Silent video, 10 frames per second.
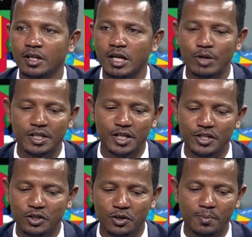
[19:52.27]
currently.
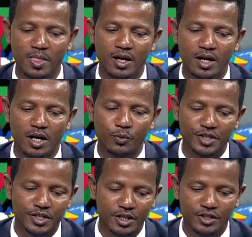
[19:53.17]
So
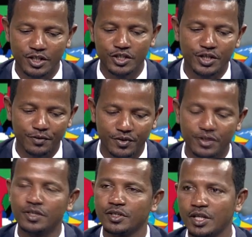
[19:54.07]
with these
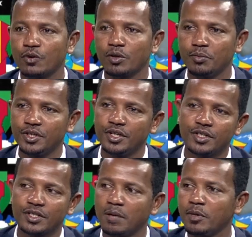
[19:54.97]
shifts, there will be
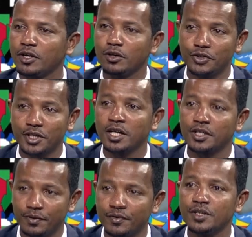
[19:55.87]
just some ideological
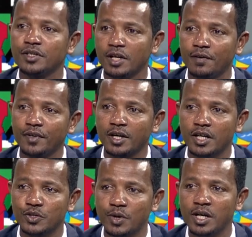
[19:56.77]
shifts in Africa
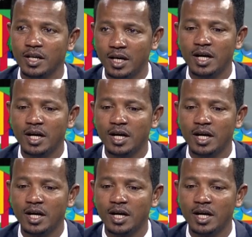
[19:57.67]
as well.